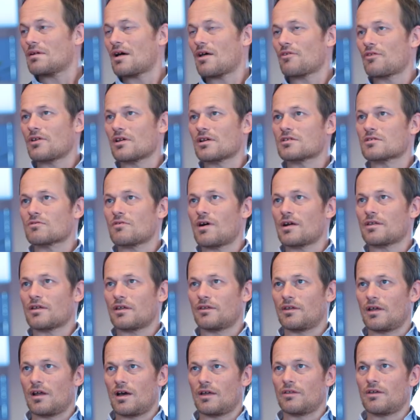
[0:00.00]
I think it's quite
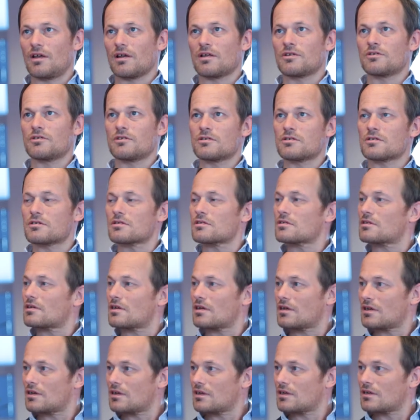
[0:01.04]
an analogous
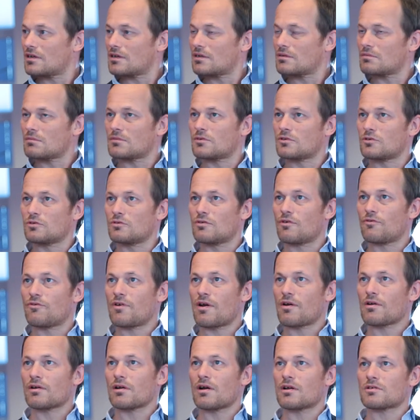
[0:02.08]
um, to a
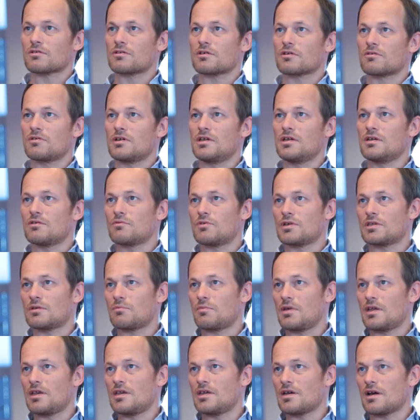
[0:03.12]
very large degree with the
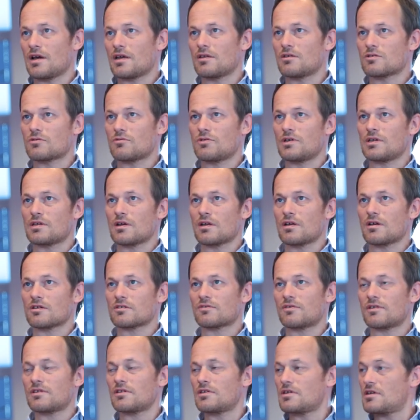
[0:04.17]
media industry in the last
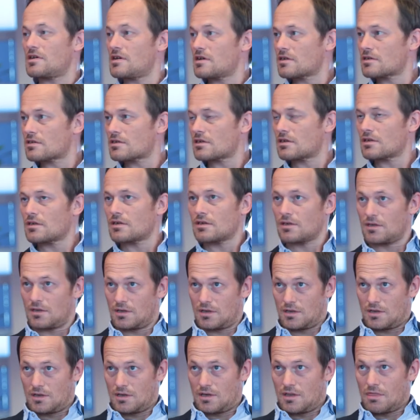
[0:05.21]
20 years.
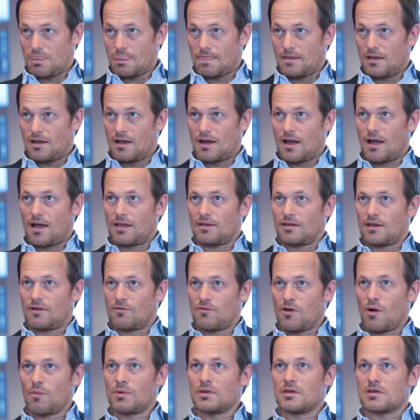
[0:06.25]
There
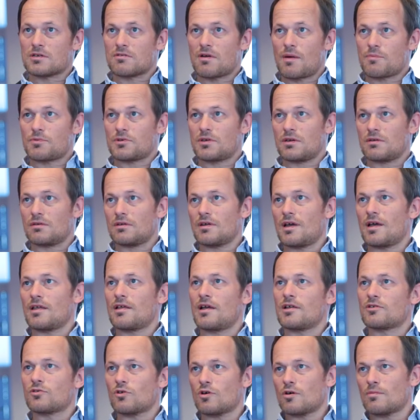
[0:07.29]
will be disruption.
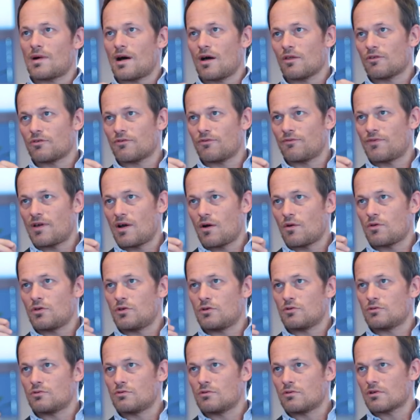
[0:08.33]
It's all about
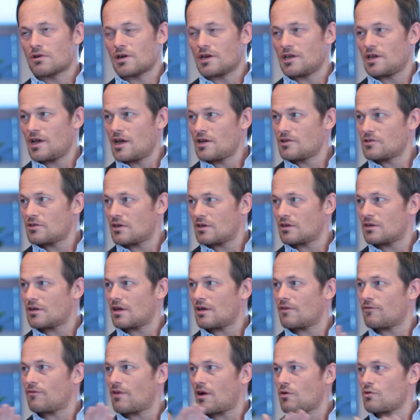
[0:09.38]
value creation
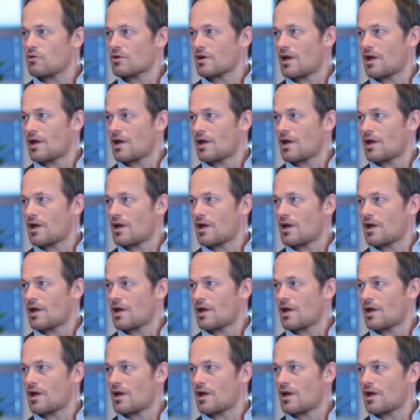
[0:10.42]
and value